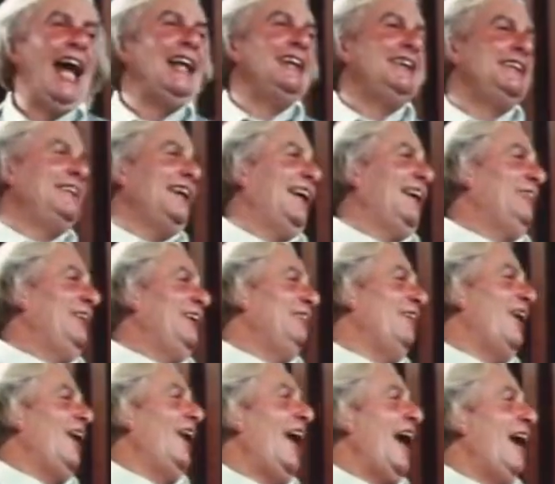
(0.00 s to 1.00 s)
ladies and gentlemen,
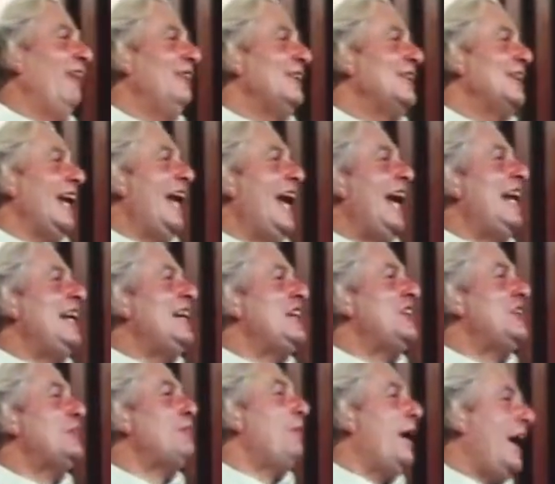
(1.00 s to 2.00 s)
my name is
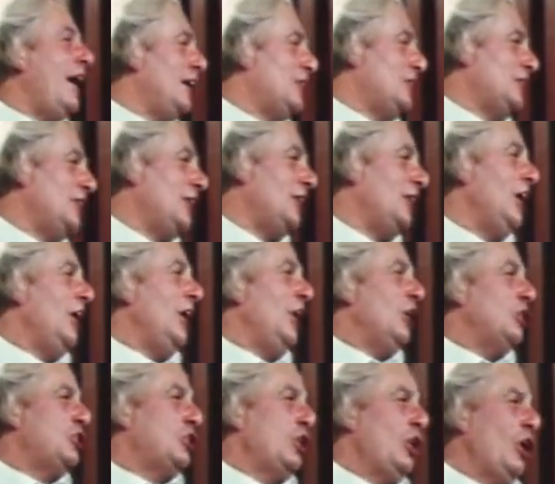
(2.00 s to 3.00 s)
Les Patterson,
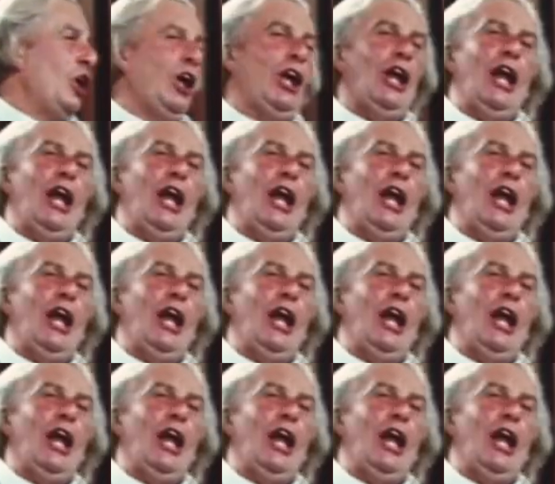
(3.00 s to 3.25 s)
Sir